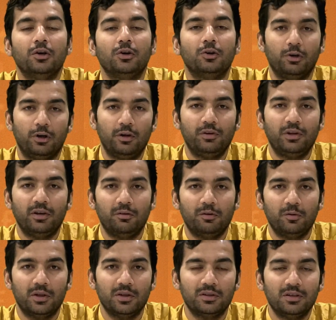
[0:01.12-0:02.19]
Good evening,
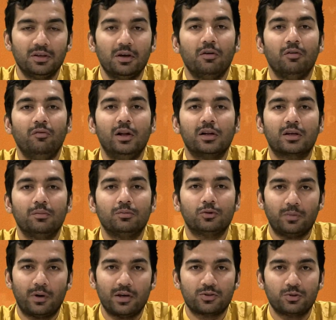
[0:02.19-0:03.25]
everyone. Welcome
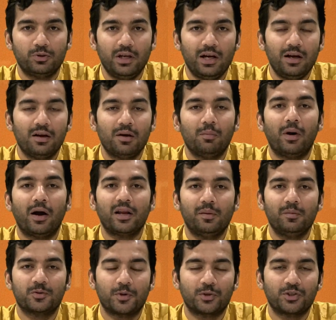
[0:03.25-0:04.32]
to MyStudia. My
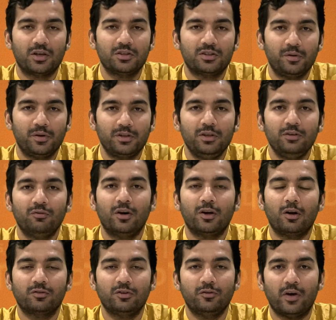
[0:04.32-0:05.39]
name is Prashant, one
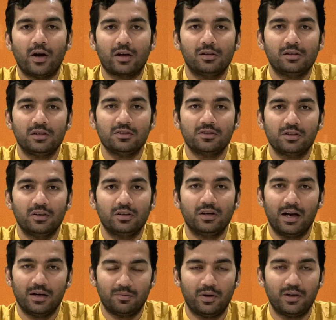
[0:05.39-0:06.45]
of the faculties here
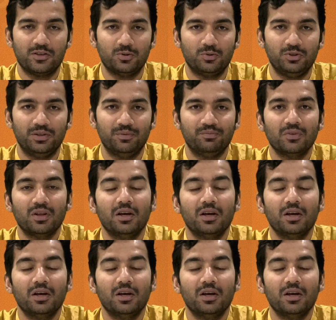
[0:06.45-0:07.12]
at MyStudia.